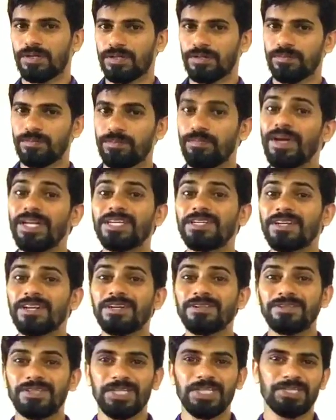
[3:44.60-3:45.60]

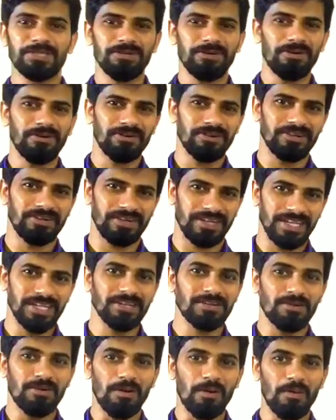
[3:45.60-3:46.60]
mental disorder
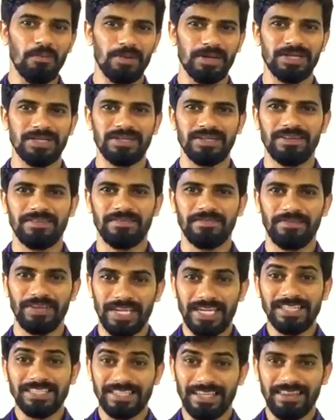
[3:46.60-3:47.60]
in common. We
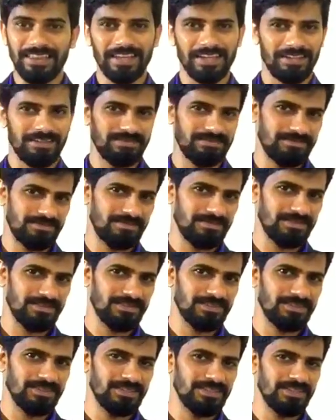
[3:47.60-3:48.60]
can say that.
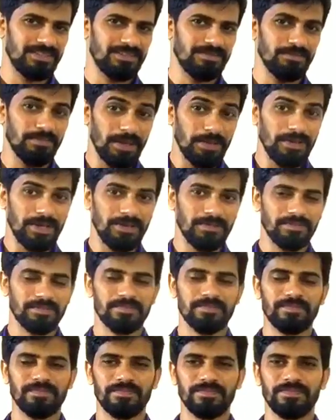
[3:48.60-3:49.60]
Maybe.
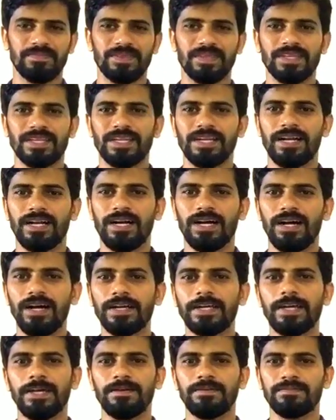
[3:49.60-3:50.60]

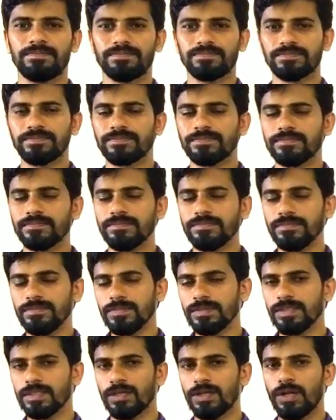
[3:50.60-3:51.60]
Okay.
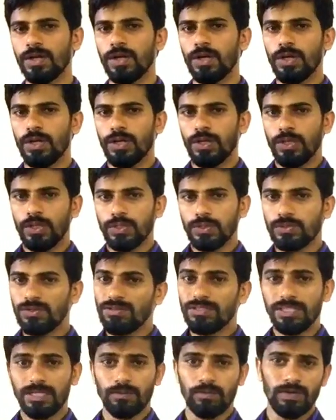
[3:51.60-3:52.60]
So,
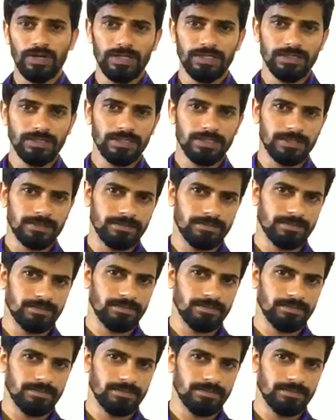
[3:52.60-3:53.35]
dear ones,